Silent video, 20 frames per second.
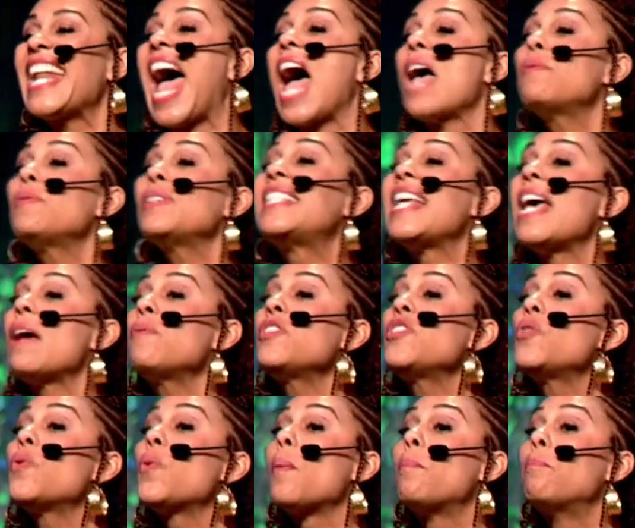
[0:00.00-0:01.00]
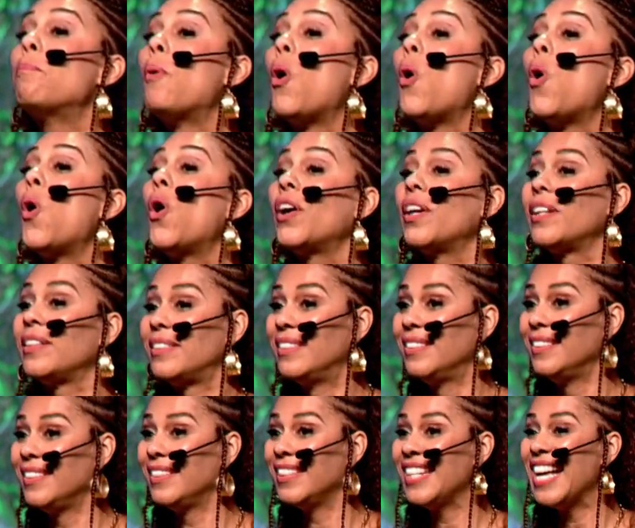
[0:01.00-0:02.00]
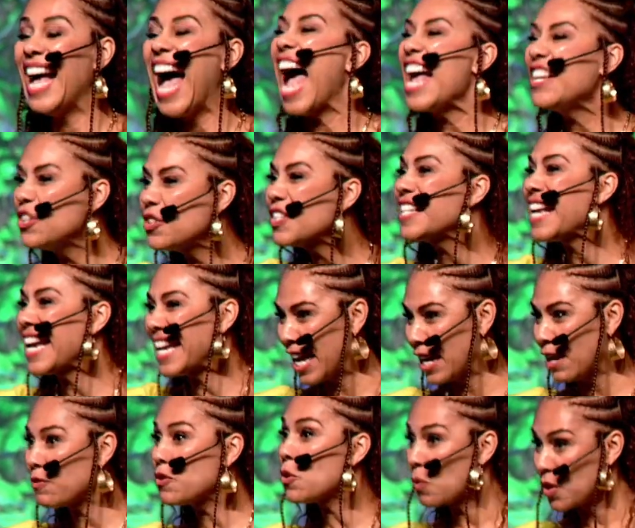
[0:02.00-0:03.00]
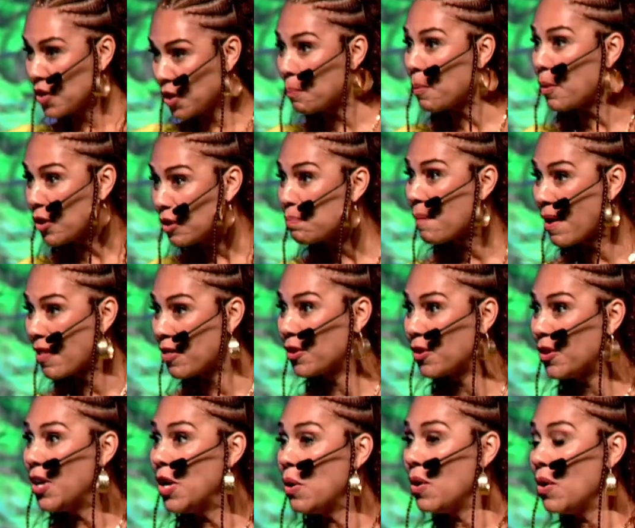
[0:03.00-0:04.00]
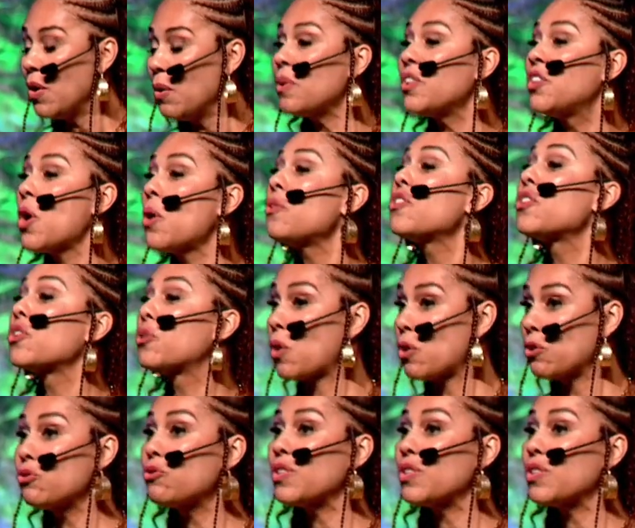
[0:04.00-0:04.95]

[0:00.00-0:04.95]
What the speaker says: I was there when you were born. I used to take care of you when your birth mother would go to the grocery